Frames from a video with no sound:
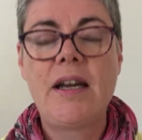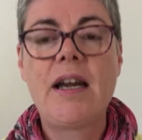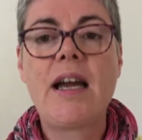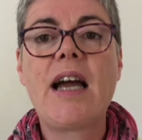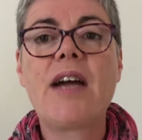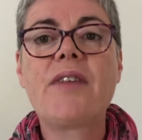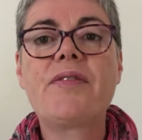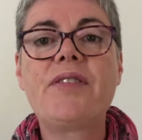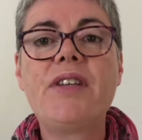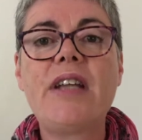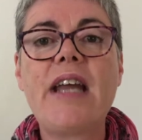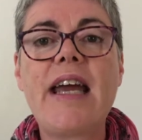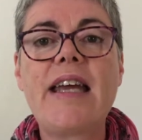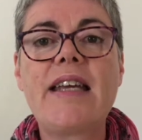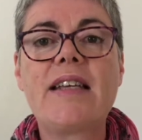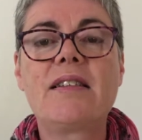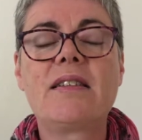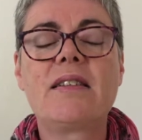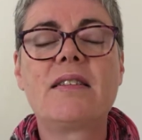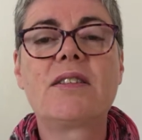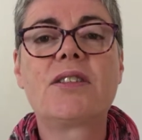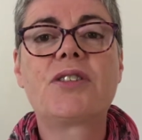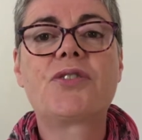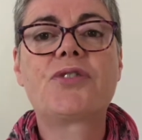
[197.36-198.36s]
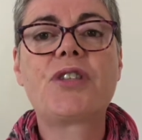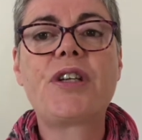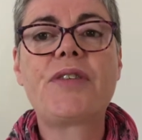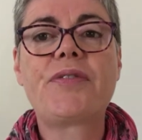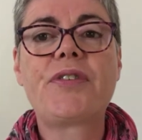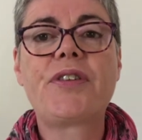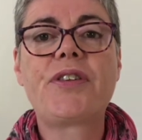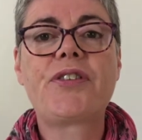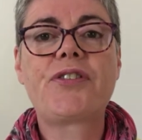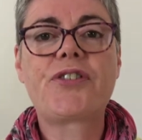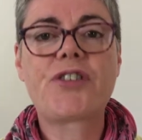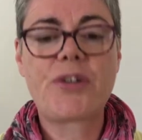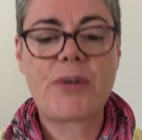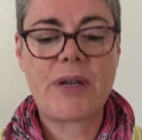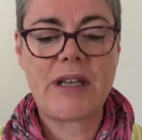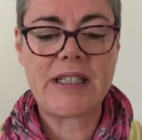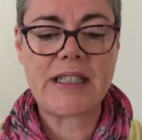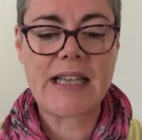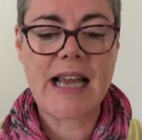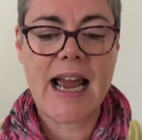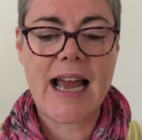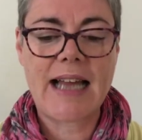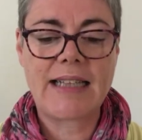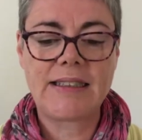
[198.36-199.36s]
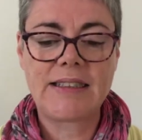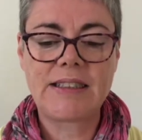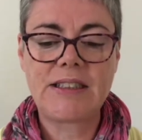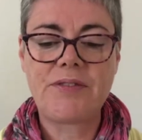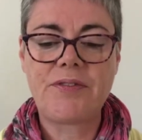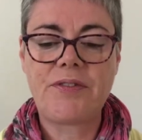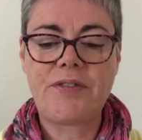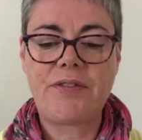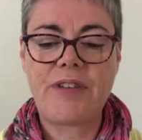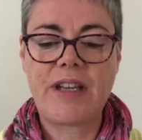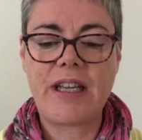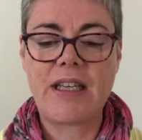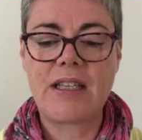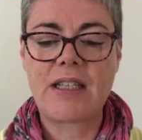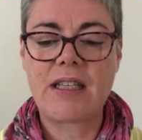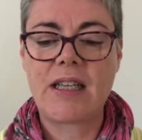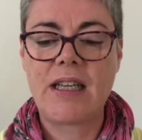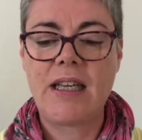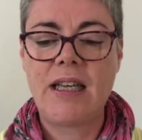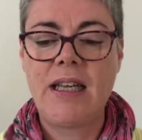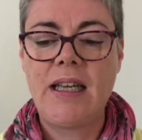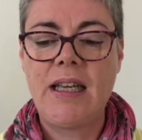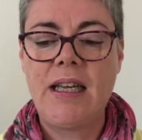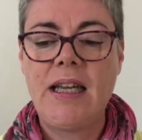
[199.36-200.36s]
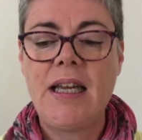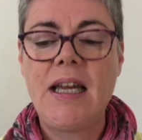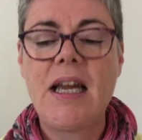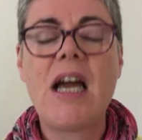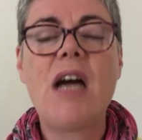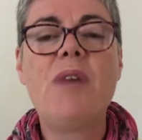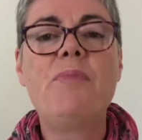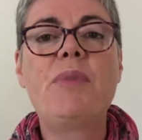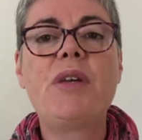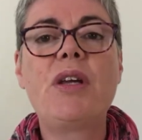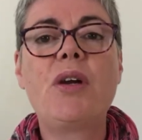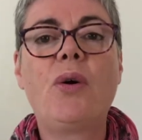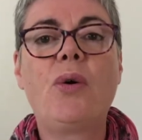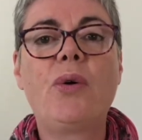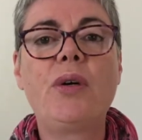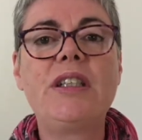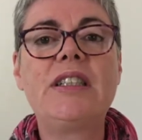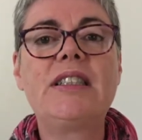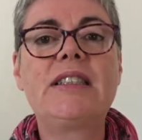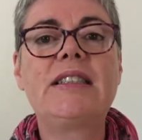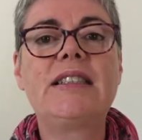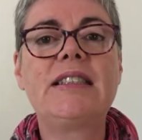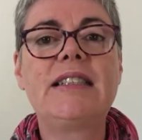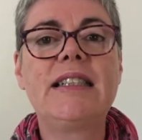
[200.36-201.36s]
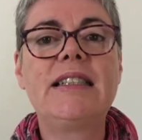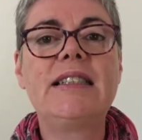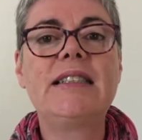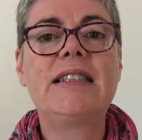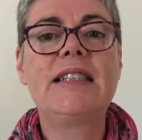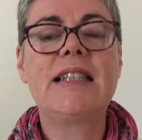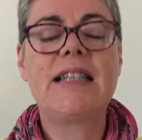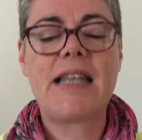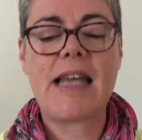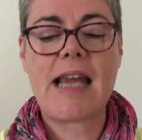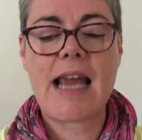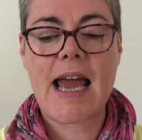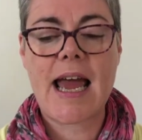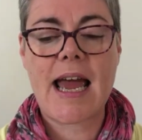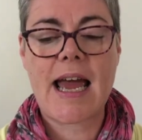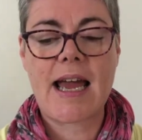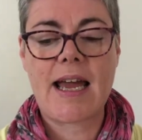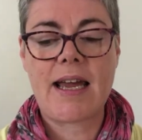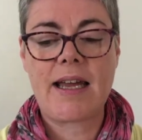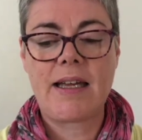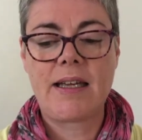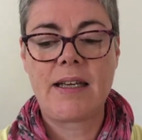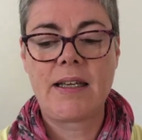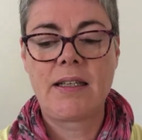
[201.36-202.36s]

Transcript: have nails driven through his hands and feet, and be hoisted into the air,